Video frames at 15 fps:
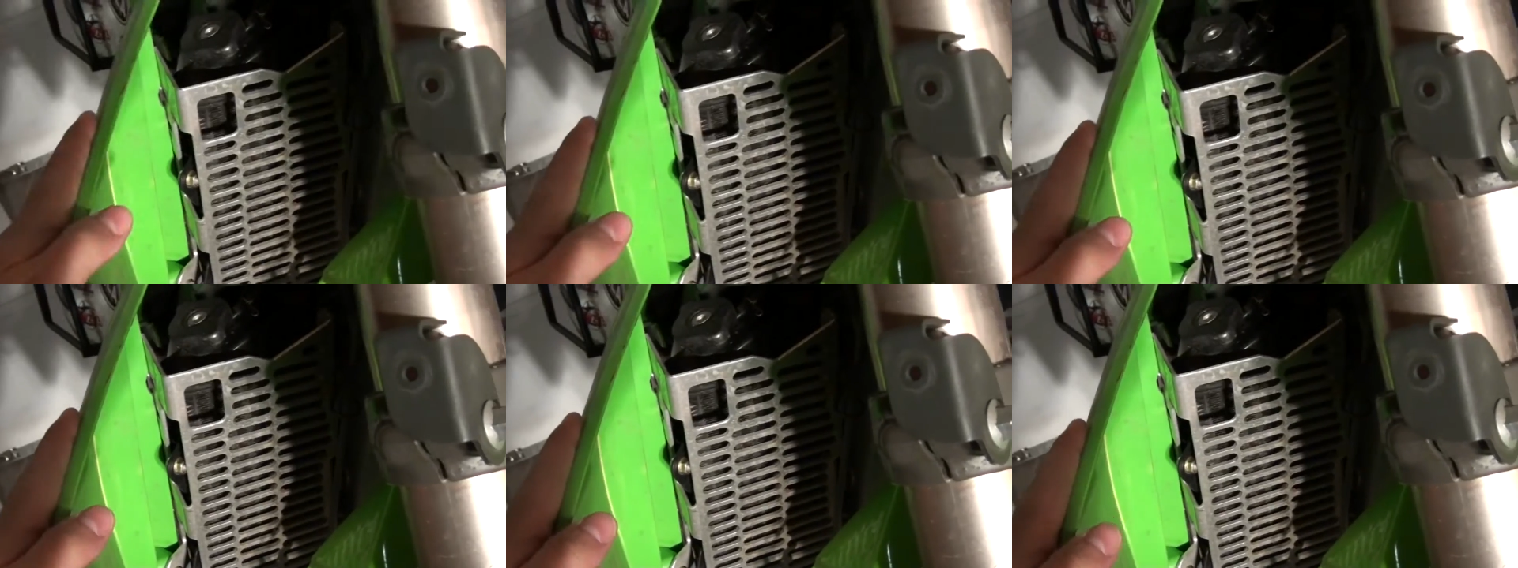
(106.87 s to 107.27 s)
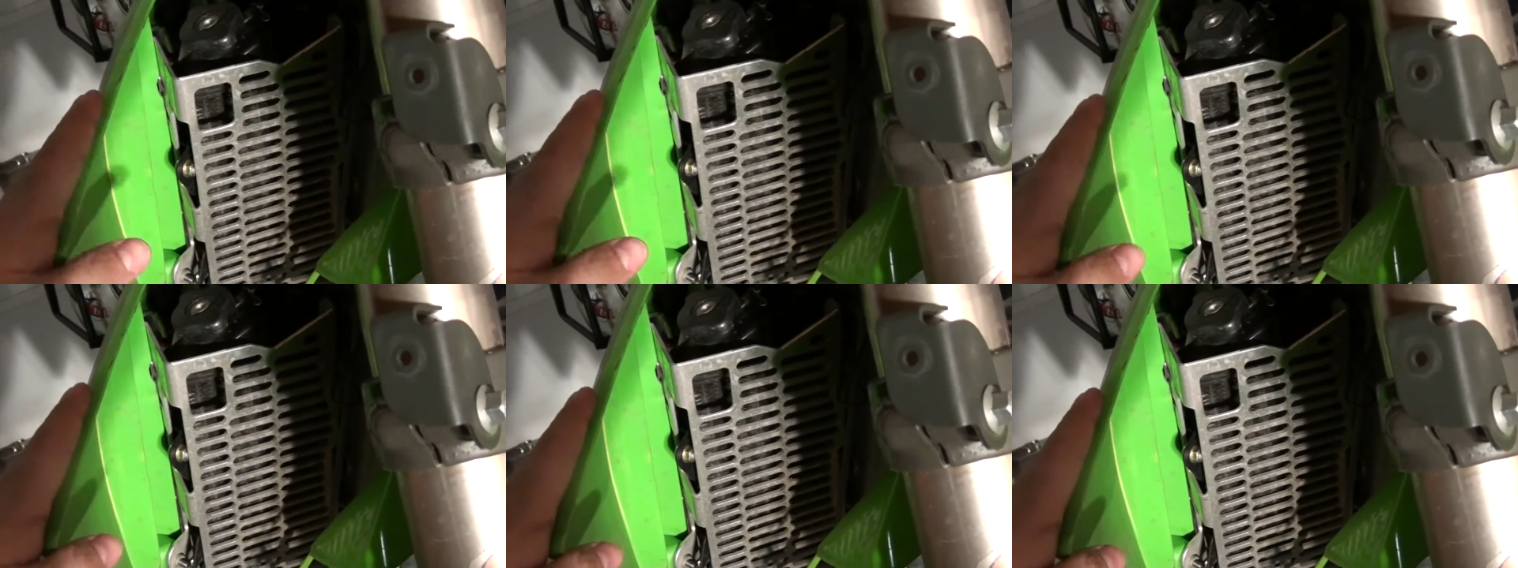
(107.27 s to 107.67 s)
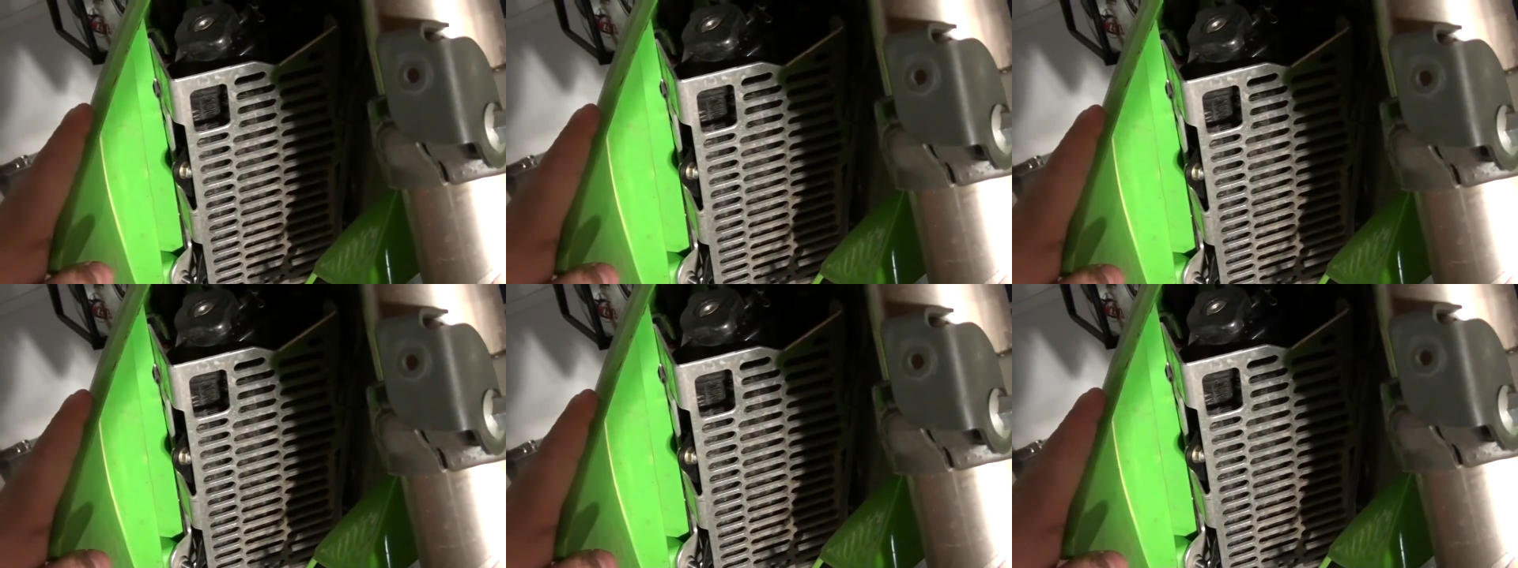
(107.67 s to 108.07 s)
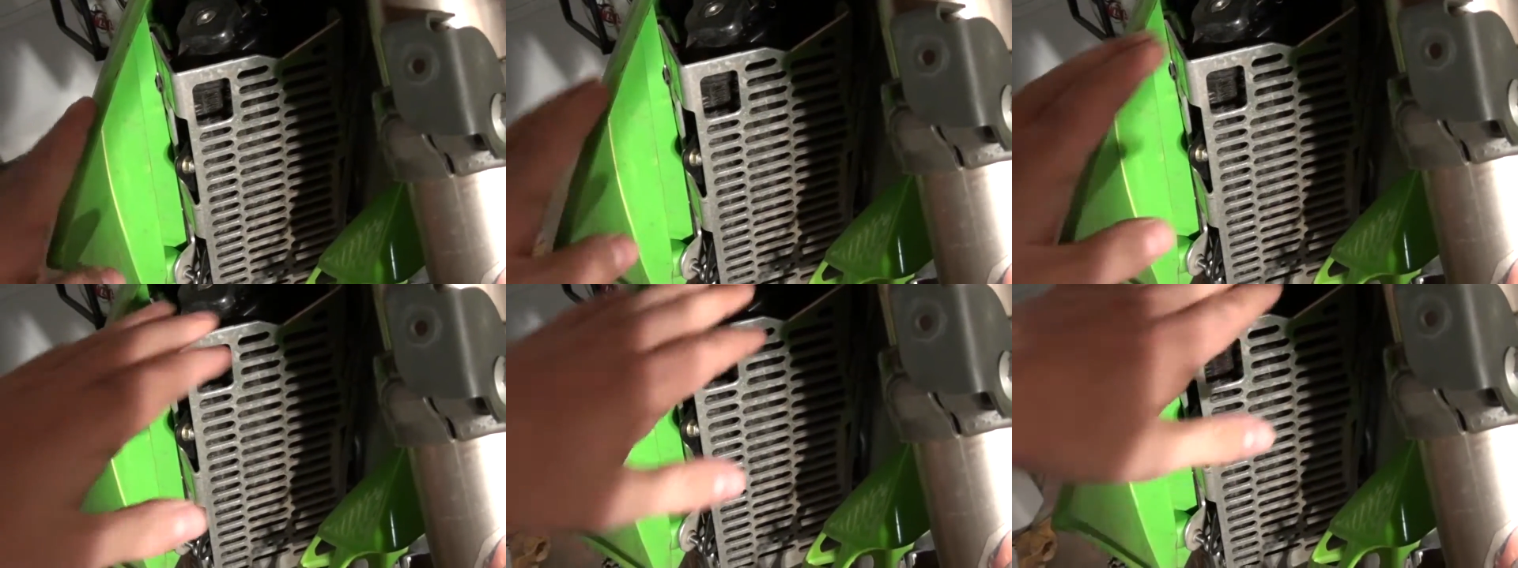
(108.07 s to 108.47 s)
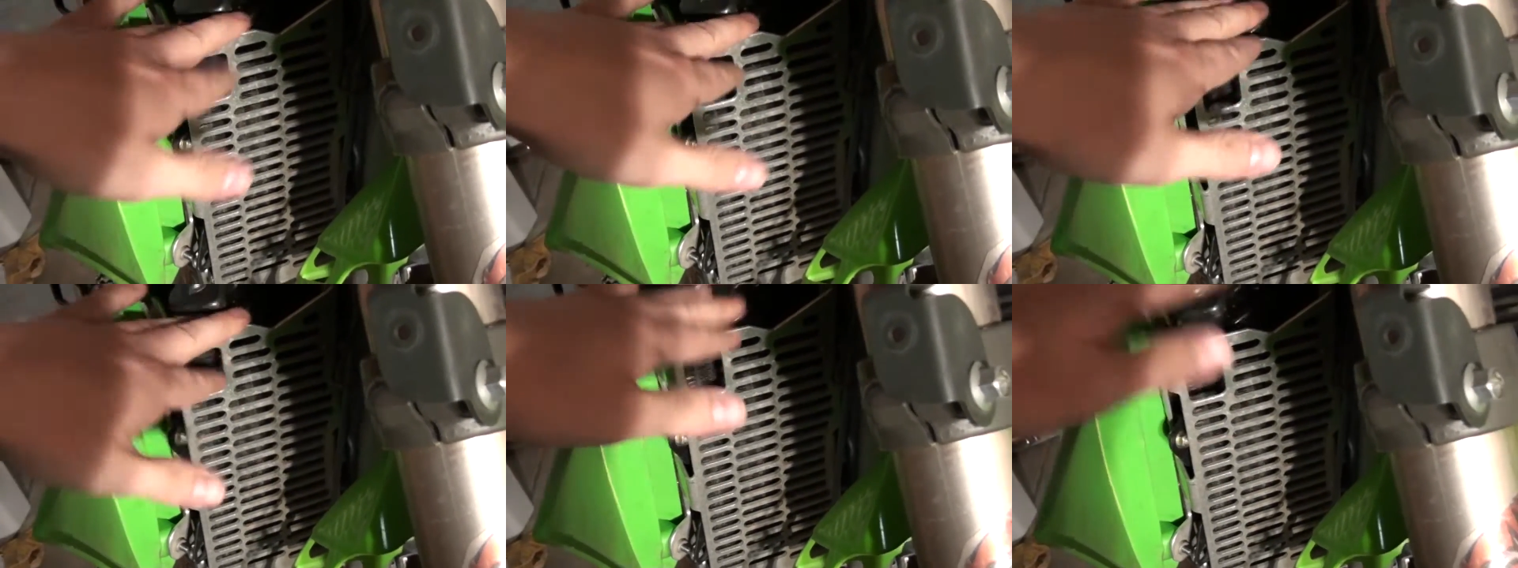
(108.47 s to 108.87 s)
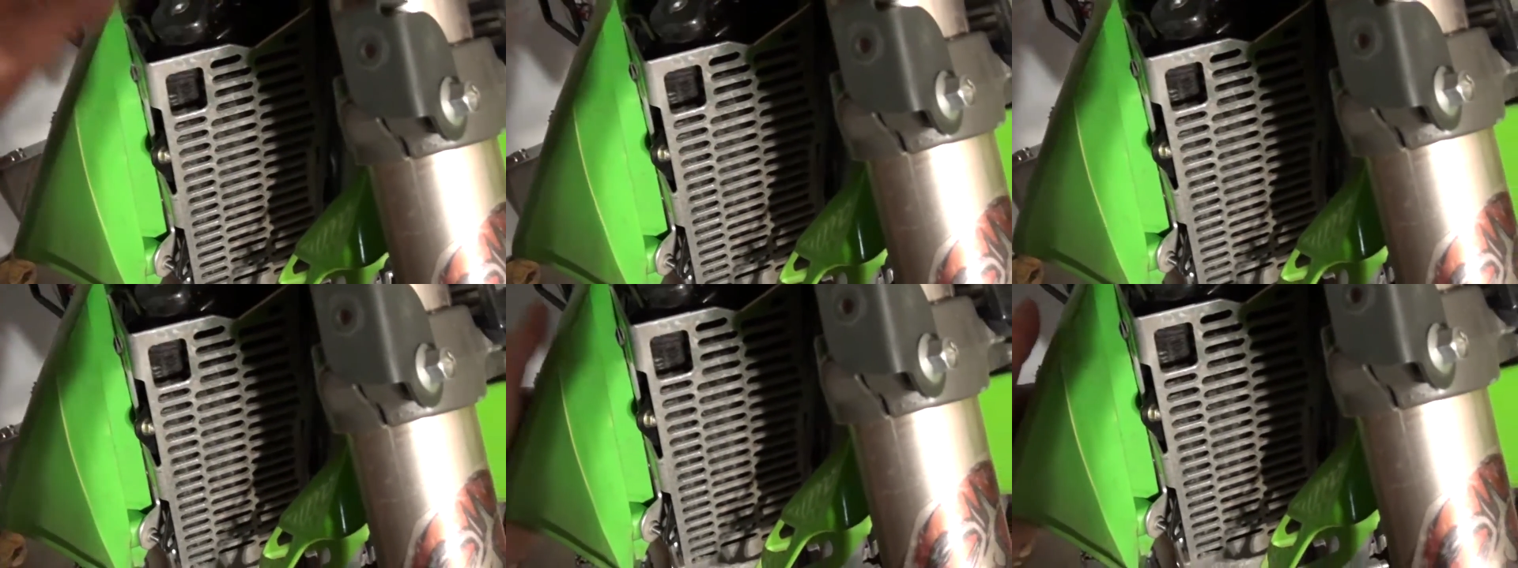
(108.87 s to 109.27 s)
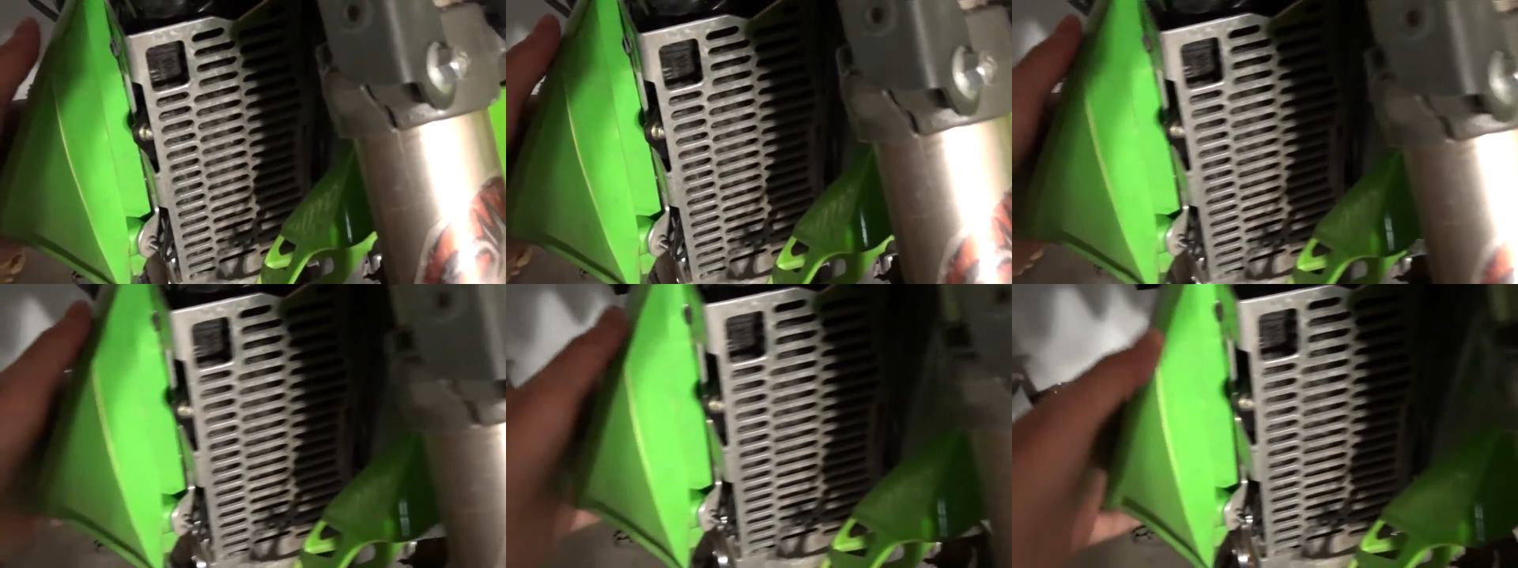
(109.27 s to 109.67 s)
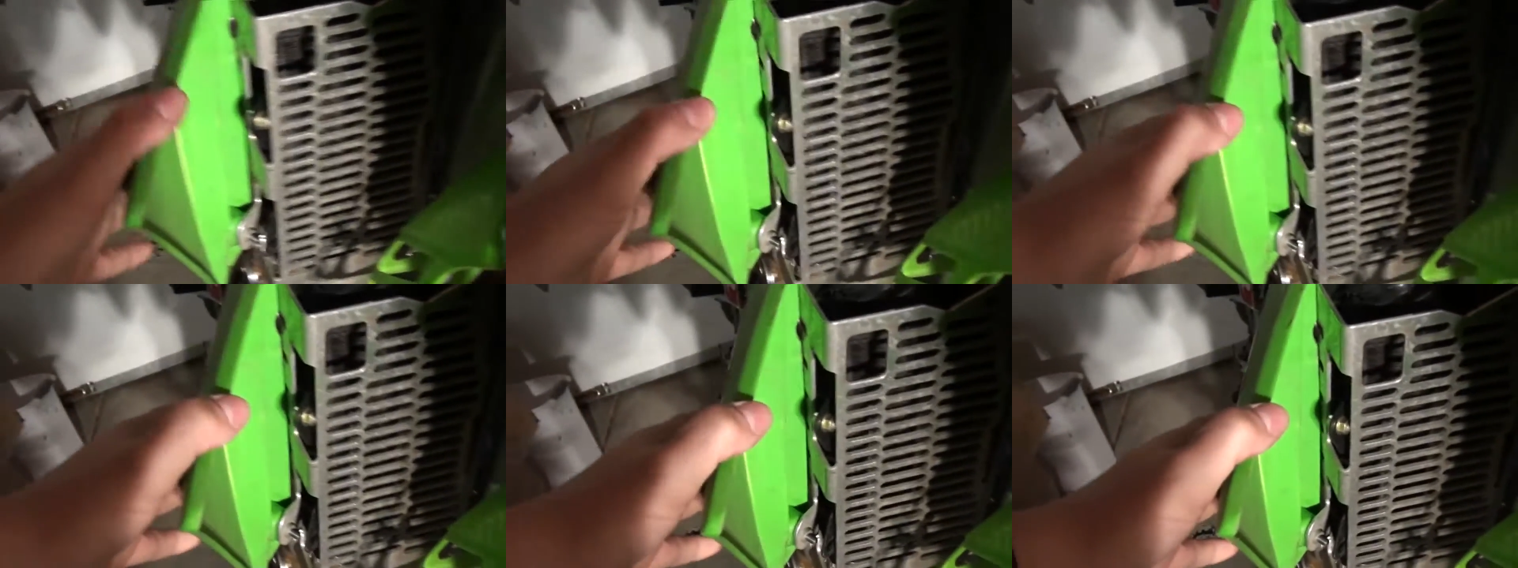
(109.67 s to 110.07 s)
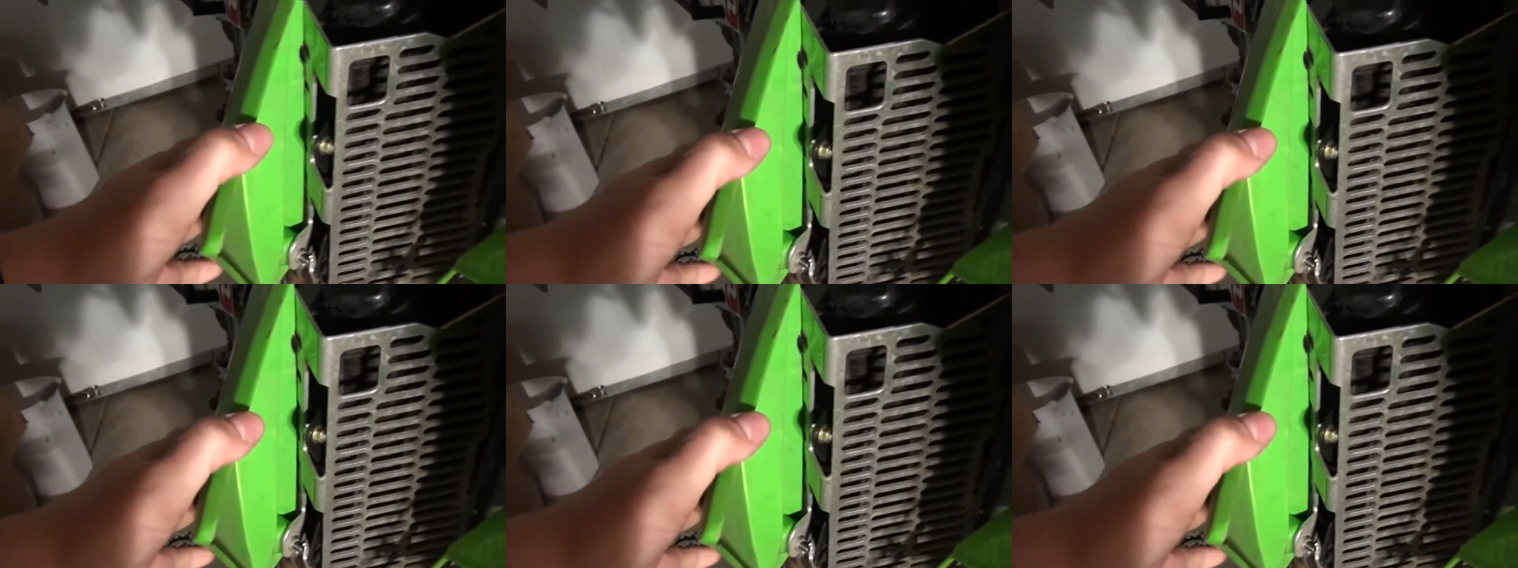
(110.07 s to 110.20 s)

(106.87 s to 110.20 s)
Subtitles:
No face is visible, so there are no lips to read.